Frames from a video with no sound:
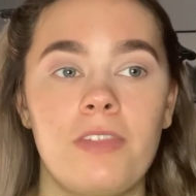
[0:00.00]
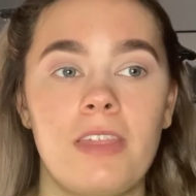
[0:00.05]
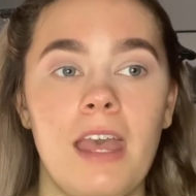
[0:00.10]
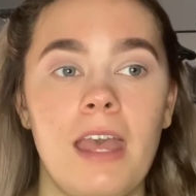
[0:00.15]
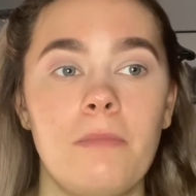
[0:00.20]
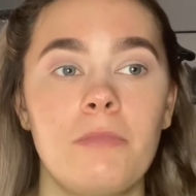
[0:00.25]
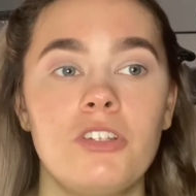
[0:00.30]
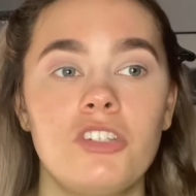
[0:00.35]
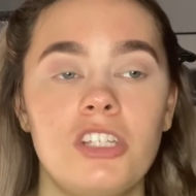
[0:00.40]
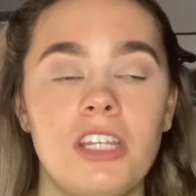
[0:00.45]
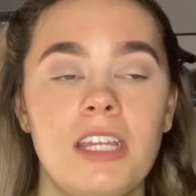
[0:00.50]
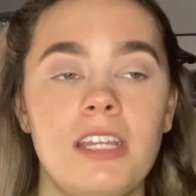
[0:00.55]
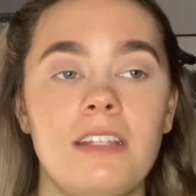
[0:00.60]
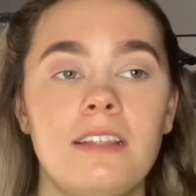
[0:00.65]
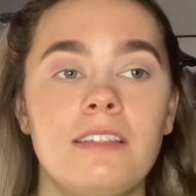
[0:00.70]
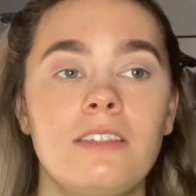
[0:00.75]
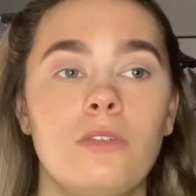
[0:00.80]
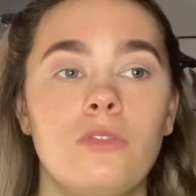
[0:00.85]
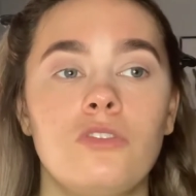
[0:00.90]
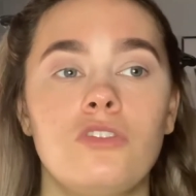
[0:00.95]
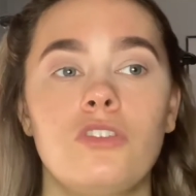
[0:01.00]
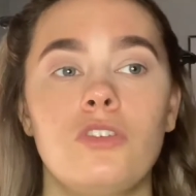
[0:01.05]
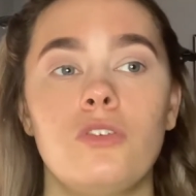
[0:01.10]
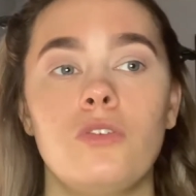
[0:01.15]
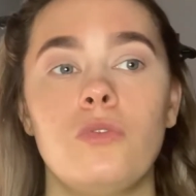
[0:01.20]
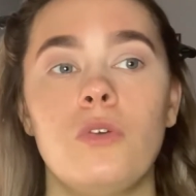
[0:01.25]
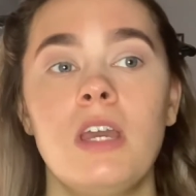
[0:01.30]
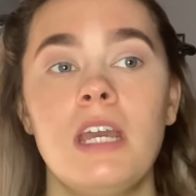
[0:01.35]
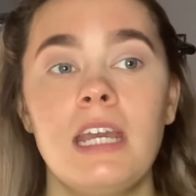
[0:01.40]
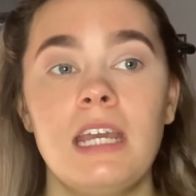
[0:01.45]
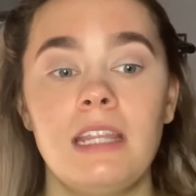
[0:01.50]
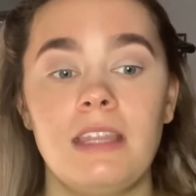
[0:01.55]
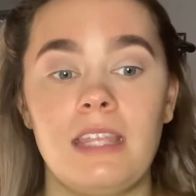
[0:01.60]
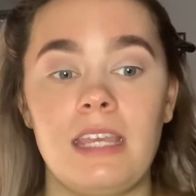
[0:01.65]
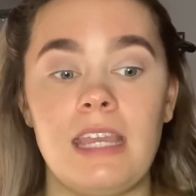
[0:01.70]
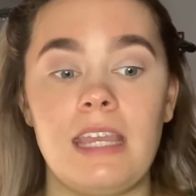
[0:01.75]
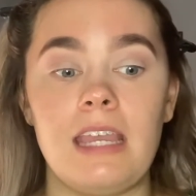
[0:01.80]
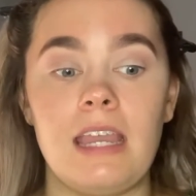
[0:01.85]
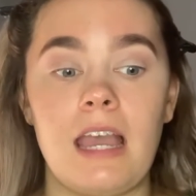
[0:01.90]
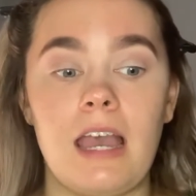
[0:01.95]
their machines onto
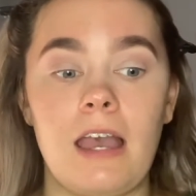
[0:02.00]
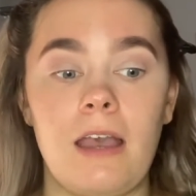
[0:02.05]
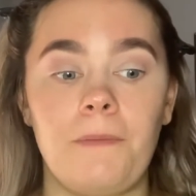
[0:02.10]
the